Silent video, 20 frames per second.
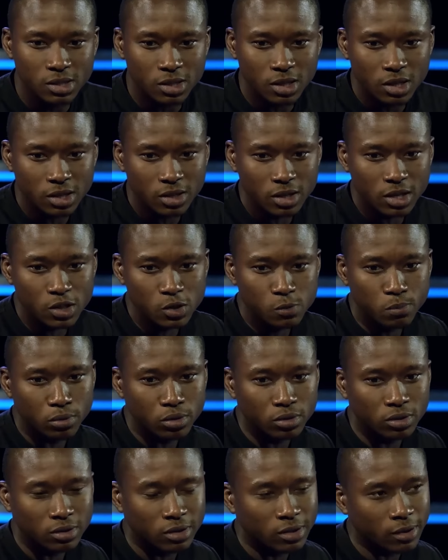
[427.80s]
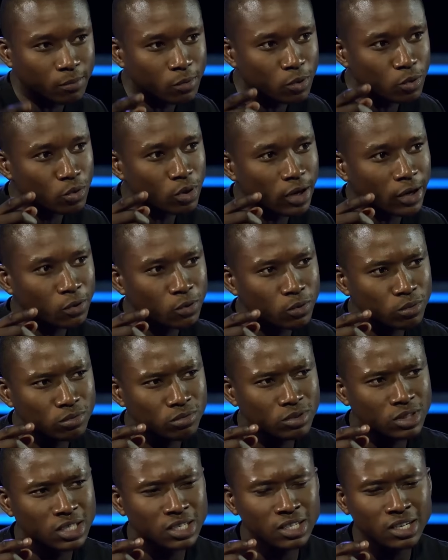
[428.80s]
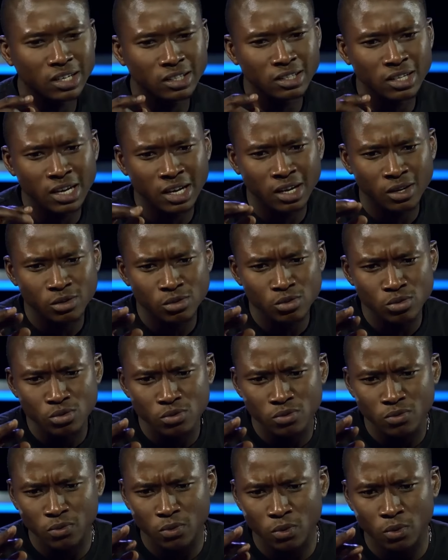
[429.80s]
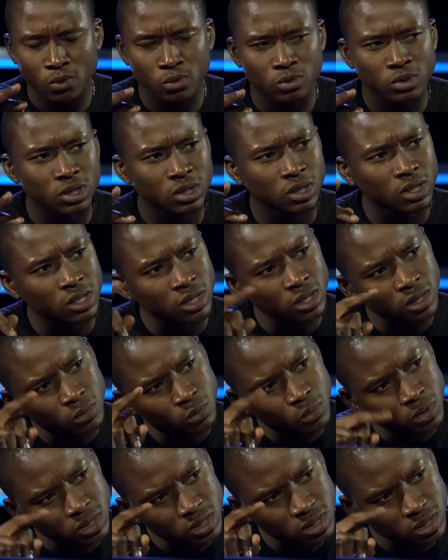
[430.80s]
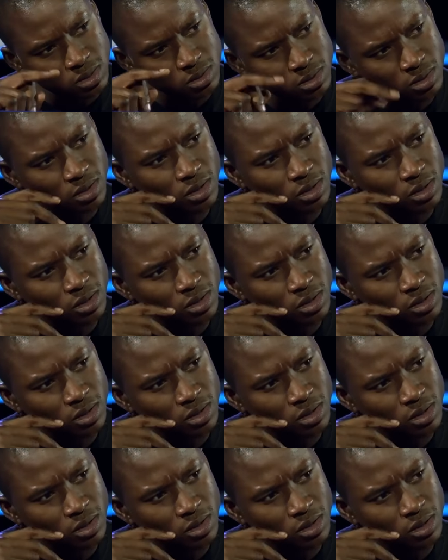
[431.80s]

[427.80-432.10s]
Lisbon, I don't think they are used for the E with